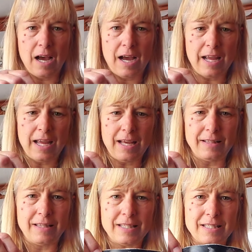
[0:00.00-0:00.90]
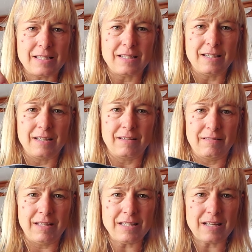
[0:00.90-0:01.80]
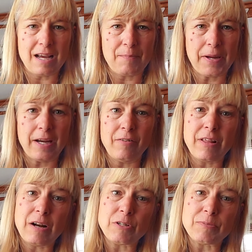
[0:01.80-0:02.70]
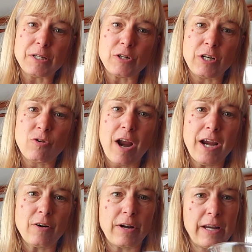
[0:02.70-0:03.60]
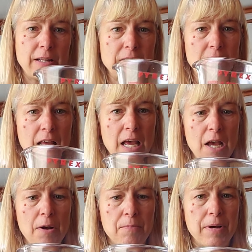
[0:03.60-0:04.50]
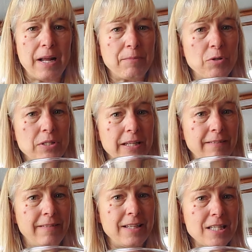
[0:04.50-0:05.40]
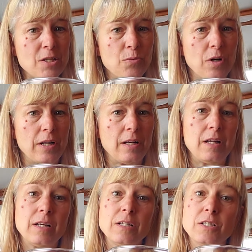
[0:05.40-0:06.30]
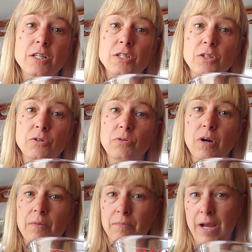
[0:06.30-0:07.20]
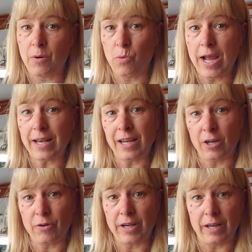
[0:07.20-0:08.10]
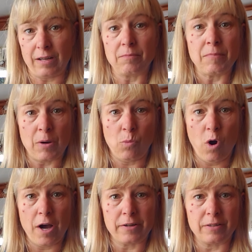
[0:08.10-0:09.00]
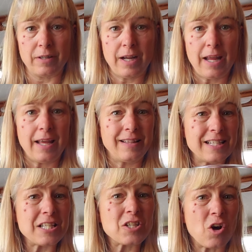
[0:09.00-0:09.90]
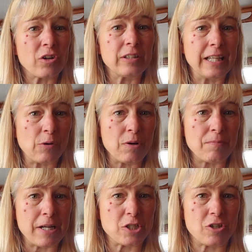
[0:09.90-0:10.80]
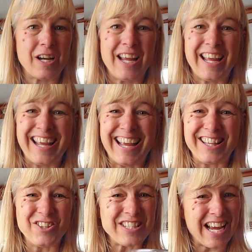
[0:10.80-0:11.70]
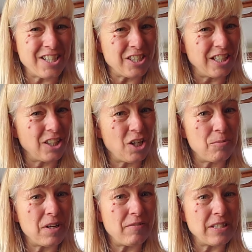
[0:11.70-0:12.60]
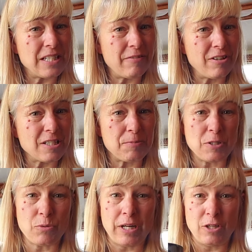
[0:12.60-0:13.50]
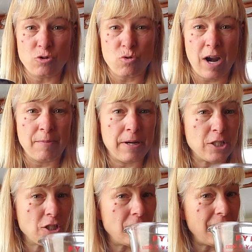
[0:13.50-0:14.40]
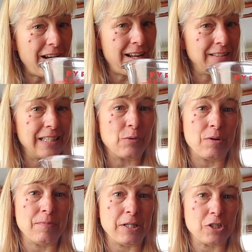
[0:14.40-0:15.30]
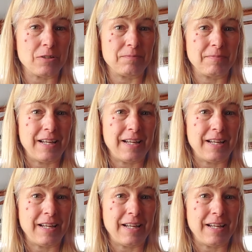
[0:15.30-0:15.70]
I had this cup here that I was measuring dry ingredients, but I'm using this one to do my wet ingredient, my water. This is called a liquid measure, and there's actually a little bit of a difference between dry measure and liquid measure.